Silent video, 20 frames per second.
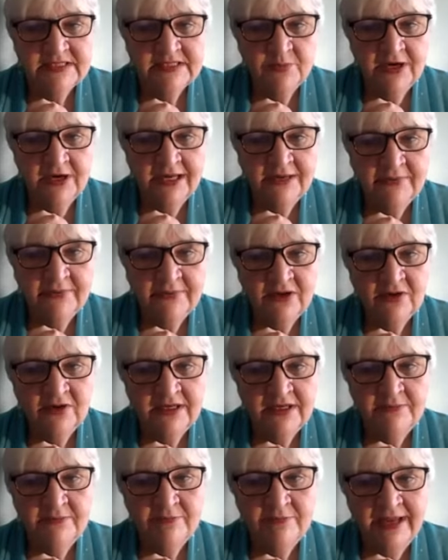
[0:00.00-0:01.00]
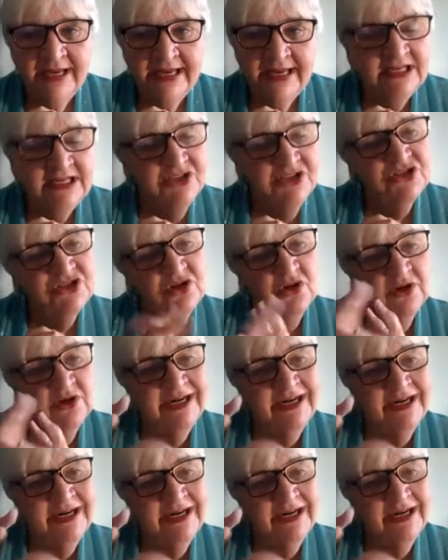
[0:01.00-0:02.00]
primarily based on an